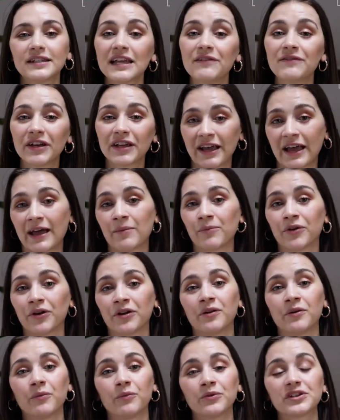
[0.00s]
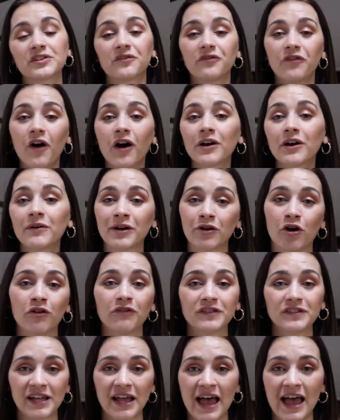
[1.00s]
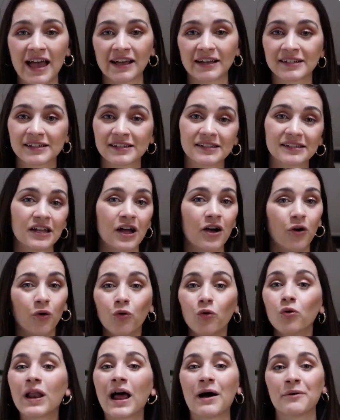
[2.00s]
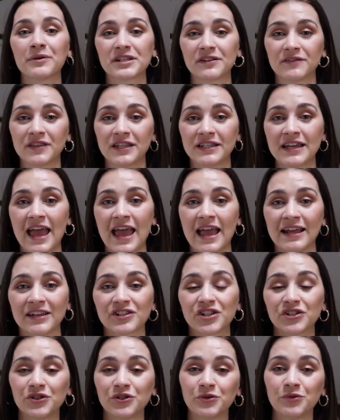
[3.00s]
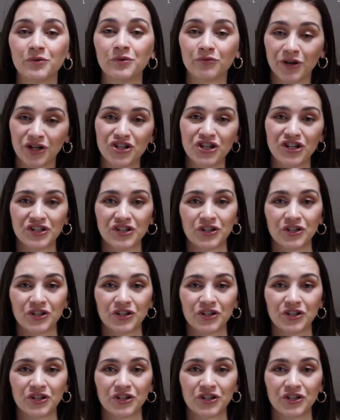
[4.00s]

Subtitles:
David Cameron was firing off texts at all hours of the day to Rishi